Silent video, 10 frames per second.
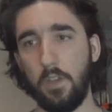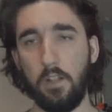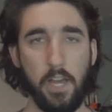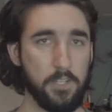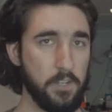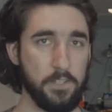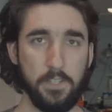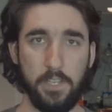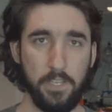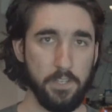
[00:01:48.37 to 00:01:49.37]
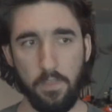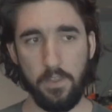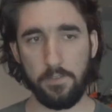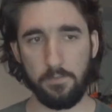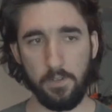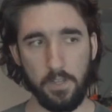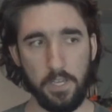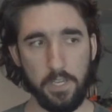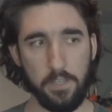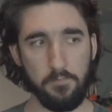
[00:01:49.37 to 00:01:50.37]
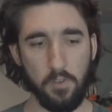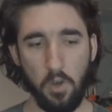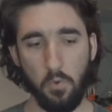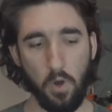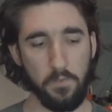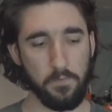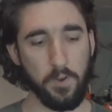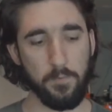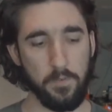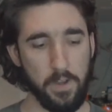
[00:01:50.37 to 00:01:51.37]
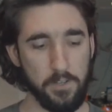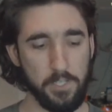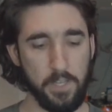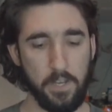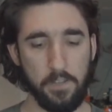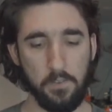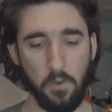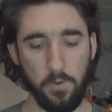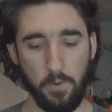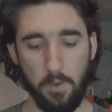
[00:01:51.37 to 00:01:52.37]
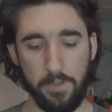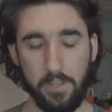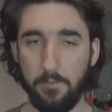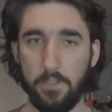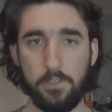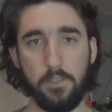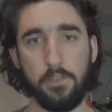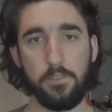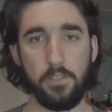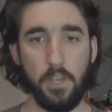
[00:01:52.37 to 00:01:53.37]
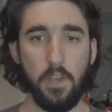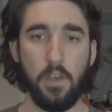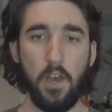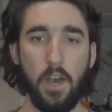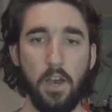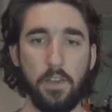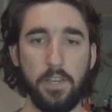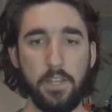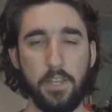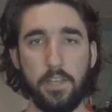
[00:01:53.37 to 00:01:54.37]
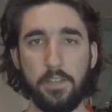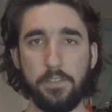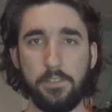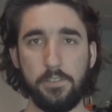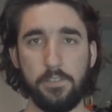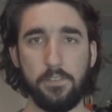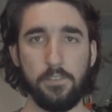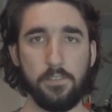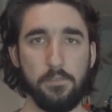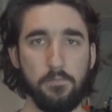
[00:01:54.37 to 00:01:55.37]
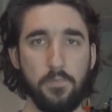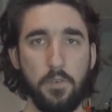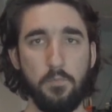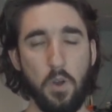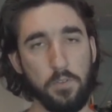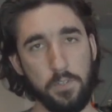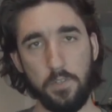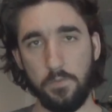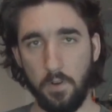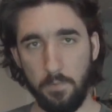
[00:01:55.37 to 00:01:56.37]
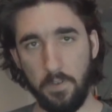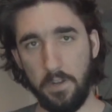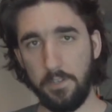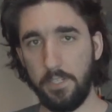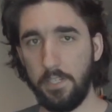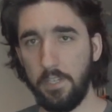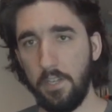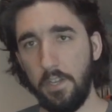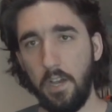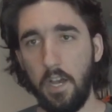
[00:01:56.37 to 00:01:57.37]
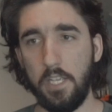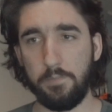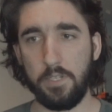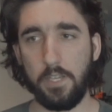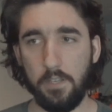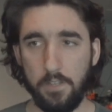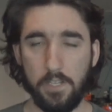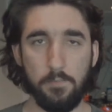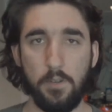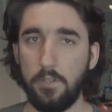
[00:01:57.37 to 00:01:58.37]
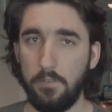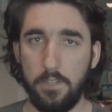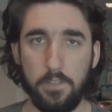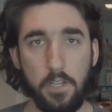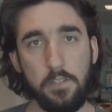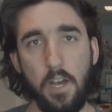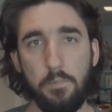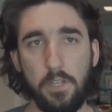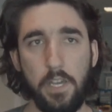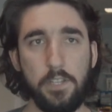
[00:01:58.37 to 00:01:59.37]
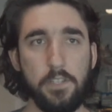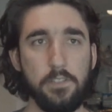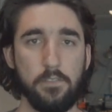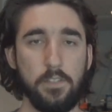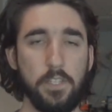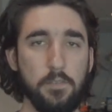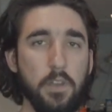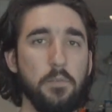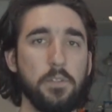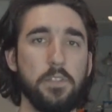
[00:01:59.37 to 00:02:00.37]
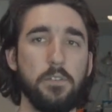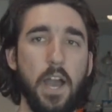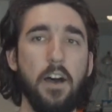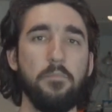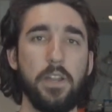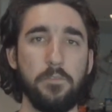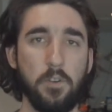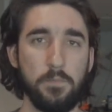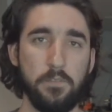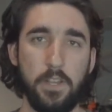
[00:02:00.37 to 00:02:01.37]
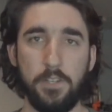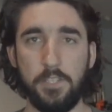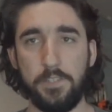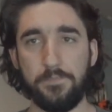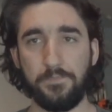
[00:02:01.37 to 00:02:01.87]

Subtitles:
electricity. There's really no one form of energy that is overwhelmingly what's used. Heat is the most used form of energy, particularly in commercial and residential applications. You need to be able to have many forms of energy.